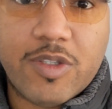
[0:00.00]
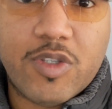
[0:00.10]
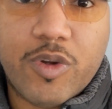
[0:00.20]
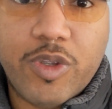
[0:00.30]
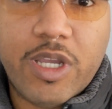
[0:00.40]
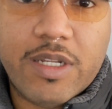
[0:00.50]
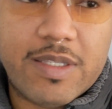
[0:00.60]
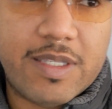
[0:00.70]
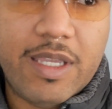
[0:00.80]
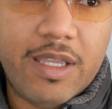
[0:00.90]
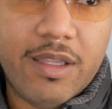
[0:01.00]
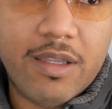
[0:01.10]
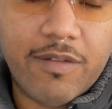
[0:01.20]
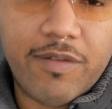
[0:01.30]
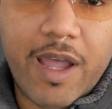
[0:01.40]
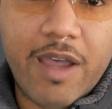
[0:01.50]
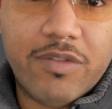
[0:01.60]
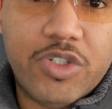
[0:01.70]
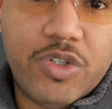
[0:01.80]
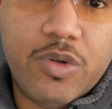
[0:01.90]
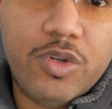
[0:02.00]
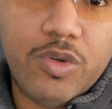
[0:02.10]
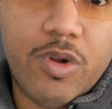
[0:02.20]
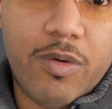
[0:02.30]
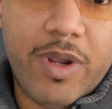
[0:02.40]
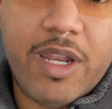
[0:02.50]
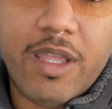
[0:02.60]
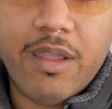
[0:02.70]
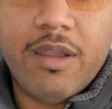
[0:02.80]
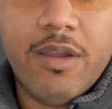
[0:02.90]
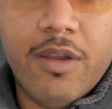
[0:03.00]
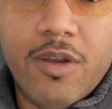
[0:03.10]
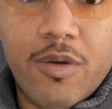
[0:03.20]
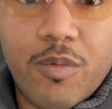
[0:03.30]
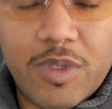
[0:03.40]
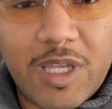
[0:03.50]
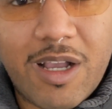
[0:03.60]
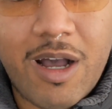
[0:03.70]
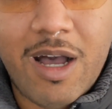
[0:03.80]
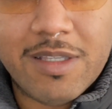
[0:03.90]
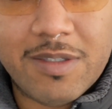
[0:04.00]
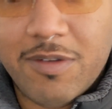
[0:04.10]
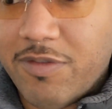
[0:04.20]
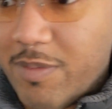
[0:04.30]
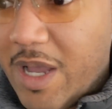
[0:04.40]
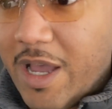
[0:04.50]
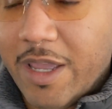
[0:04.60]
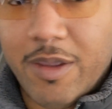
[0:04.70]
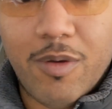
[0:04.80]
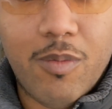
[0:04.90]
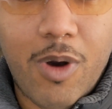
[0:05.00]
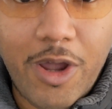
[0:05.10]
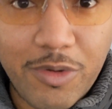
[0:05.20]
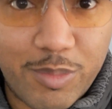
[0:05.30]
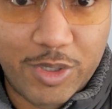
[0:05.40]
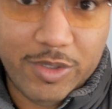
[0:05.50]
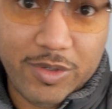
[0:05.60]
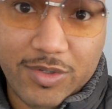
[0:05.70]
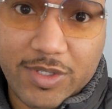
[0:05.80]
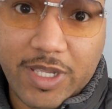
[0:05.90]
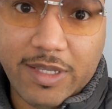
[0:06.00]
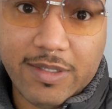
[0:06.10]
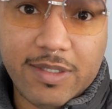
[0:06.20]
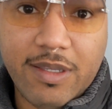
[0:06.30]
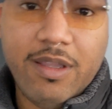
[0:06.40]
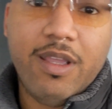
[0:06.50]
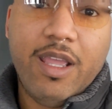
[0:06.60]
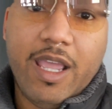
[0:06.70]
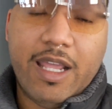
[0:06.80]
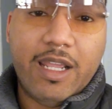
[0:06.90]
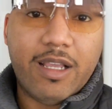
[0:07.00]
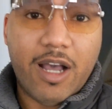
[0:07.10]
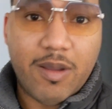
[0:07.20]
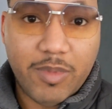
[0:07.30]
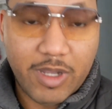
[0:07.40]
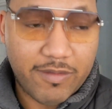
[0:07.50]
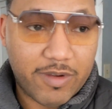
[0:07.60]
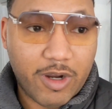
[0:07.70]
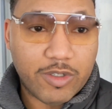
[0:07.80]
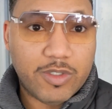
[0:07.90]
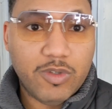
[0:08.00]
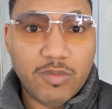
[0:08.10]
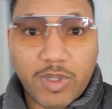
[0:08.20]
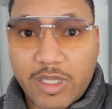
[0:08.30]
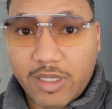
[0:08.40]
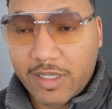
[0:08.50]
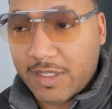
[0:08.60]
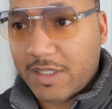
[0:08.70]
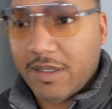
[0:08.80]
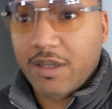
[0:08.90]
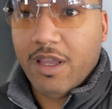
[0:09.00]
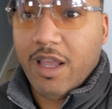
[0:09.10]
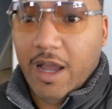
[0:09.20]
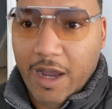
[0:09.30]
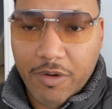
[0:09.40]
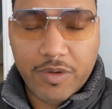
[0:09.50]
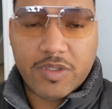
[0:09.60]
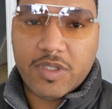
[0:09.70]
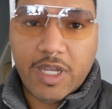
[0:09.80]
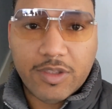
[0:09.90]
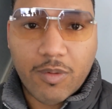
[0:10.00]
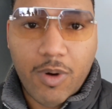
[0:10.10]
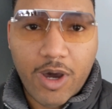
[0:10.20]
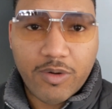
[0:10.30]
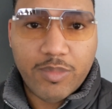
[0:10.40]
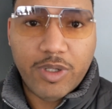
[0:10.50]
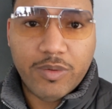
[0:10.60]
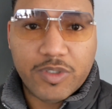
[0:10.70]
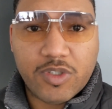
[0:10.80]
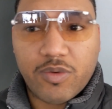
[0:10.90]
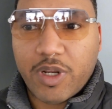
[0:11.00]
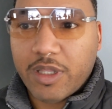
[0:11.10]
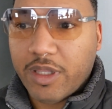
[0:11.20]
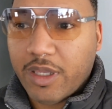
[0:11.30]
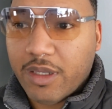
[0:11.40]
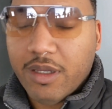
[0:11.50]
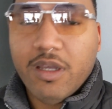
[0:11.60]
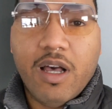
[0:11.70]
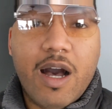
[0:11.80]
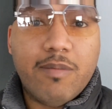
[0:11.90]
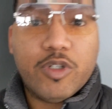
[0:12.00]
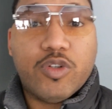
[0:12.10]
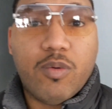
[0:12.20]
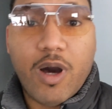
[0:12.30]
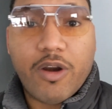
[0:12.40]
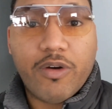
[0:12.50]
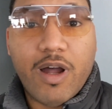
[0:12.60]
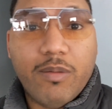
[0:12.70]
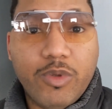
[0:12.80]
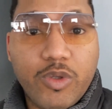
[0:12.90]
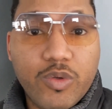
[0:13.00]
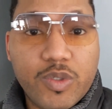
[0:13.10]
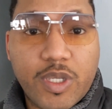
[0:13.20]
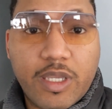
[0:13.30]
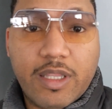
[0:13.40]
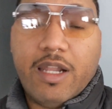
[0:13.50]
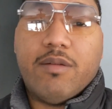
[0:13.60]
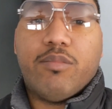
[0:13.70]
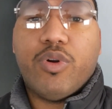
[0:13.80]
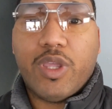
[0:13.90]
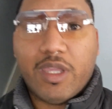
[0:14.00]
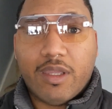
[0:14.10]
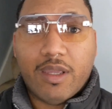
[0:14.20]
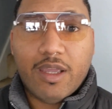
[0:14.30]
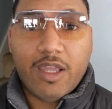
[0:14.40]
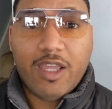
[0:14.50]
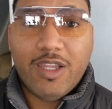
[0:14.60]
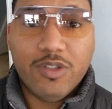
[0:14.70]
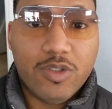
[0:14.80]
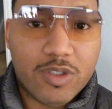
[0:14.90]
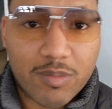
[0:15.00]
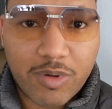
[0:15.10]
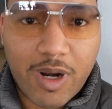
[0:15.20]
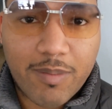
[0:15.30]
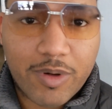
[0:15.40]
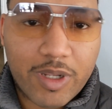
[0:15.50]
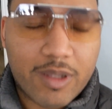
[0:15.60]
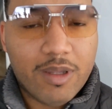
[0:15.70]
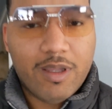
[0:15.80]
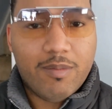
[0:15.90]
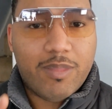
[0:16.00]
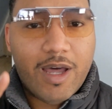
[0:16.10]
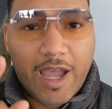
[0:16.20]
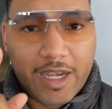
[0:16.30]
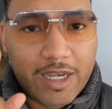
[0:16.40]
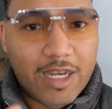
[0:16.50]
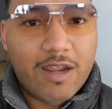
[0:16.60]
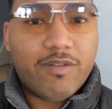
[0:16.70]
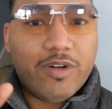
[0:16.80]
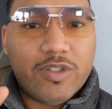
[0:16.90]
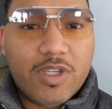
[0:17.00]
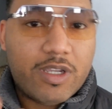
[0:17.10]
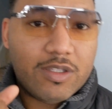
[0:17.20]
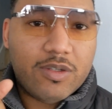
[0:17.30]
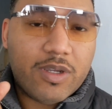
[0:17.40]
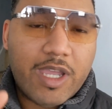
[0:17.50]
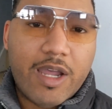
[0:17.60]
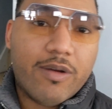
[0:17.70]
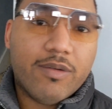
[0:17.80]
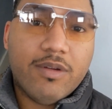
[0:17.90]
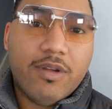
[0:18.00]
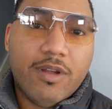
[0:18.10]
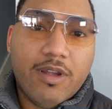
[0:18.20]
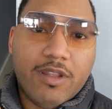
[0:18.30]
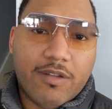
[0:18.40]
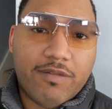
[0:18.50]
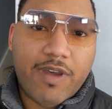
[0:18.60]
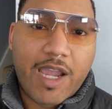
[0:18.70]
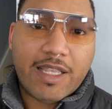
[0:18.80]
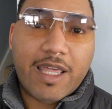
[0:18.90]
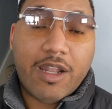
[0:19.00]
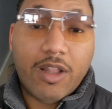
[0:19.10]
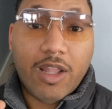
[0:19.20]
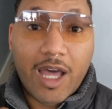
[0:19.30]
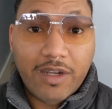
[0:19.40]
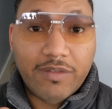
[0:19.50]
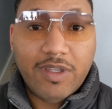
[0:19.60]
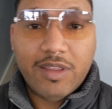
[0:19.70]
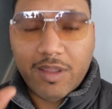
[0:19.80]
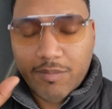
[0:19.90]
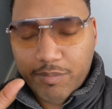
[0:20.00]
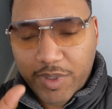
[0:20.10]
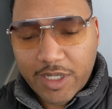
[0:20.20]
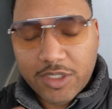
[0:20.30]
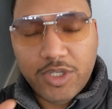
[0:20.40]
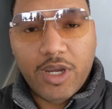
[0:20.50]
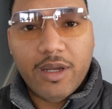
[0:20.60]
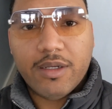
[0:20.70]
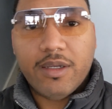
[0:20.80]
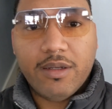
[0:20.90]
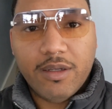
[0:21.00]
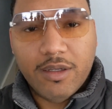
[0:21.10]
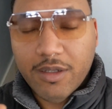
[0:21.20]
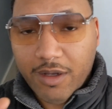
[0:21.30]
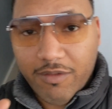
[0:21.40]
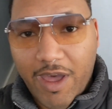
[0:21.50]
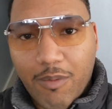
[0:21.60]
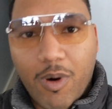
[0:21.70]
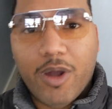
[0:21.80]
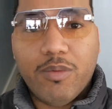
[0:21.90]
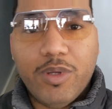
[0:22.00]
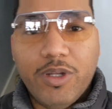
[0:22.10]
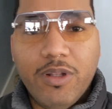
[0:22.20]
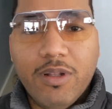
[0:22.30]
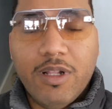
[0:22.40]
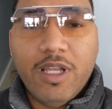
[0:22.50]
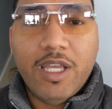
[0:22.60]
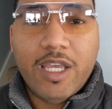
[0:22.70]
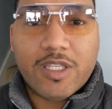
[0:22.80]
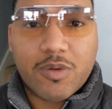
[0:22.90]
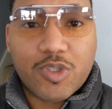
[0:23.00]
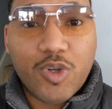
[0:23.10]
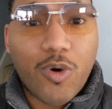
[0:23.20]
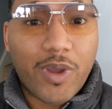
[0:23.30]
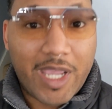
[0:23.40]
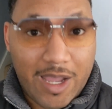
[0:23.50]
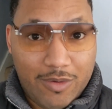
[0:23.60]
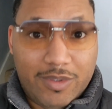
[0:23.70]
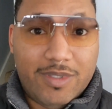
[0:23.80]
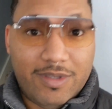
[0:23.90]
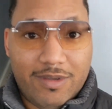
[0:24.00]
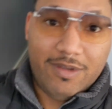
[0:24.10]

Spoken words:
So you're gonna see, if I haven't shown you already, what the cost of my water bill usually is, and it caught me off guard too, because I always thought the water bill was strictly how much water I'm using that I'm bringing into the property, but I never took into account the fact that a lot of it, the big chunk of that water bill, is what's going out.